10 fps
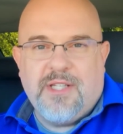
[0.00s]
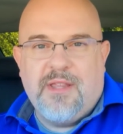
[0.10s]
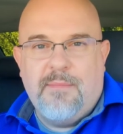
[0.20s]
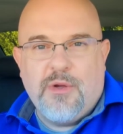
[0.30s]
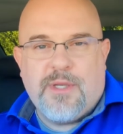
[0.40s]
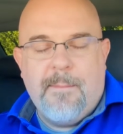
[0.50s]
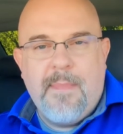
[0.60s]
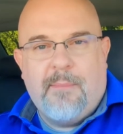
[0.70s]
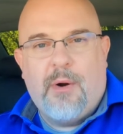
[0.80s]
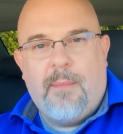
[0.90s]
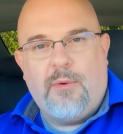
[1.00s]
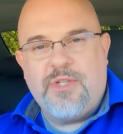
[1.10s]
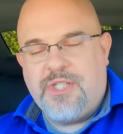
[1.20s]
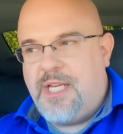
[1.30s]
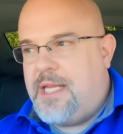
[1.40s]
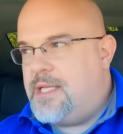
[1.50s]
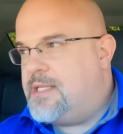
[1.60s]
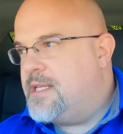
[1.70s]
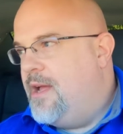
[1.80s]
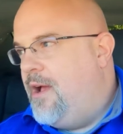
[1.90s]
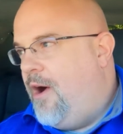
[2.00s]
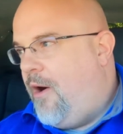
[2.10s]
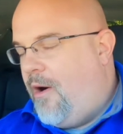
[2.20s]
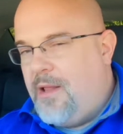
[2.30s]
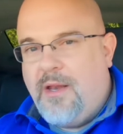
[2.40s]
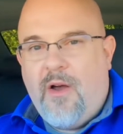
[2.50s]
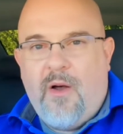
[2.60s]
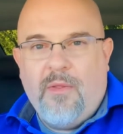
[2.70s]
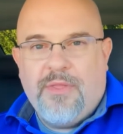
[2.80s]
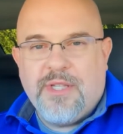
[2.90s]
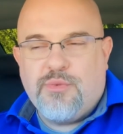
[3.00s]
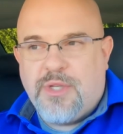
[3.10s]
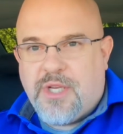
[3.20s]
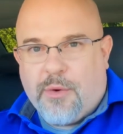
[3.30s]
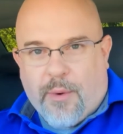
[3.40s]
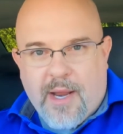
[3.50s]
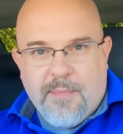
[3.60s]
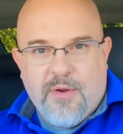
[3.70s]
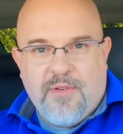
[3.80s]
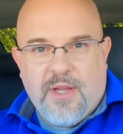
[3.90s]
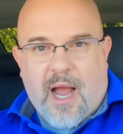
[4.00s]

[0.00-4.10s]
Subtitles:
the most memorable scenes. All in all, this was a great movie. I